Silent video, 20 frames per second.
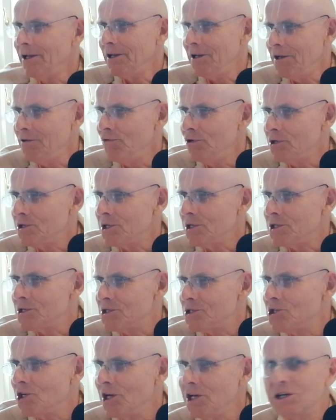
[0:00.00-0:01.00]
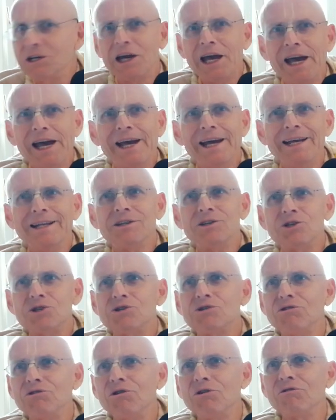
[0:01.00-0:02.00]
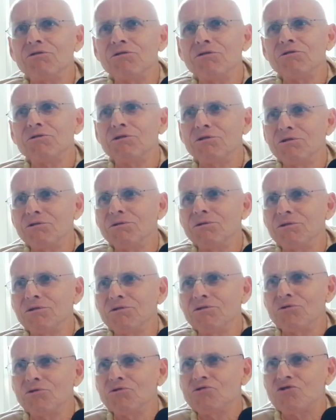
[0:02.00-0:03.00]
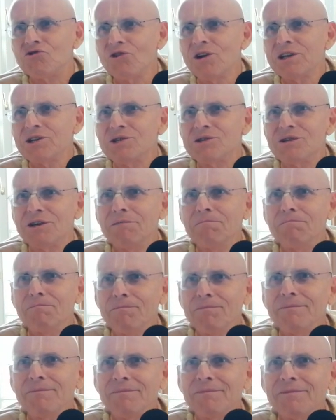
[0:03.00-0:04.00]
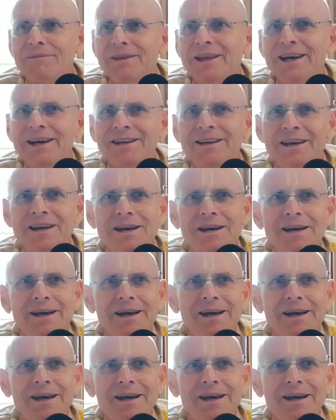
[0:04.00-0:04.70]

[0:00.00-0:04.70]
and then he would just shake hands. You know, so you could could trust him. Right?